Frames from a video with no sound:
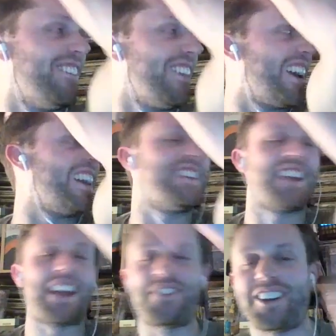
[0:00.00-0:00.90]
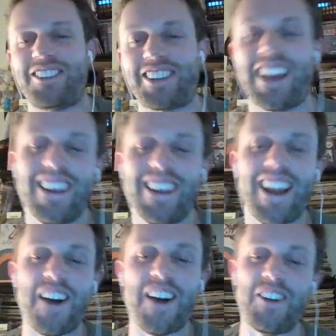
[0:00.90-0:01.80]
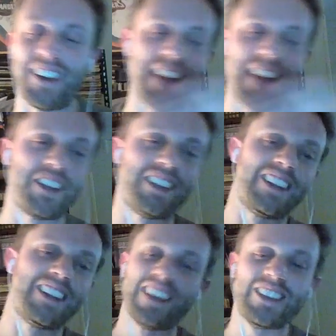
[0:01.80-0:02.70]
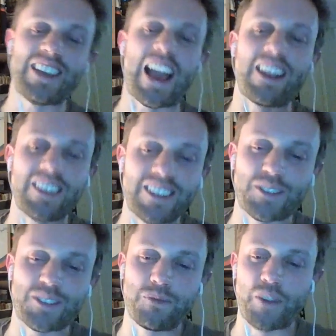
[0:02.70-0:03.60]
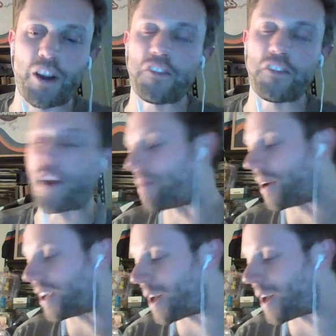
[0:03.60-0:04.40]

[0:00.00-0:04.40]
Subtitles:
Like, I didn't think anybody would. No, but I mean, yeah, it's very fair to bring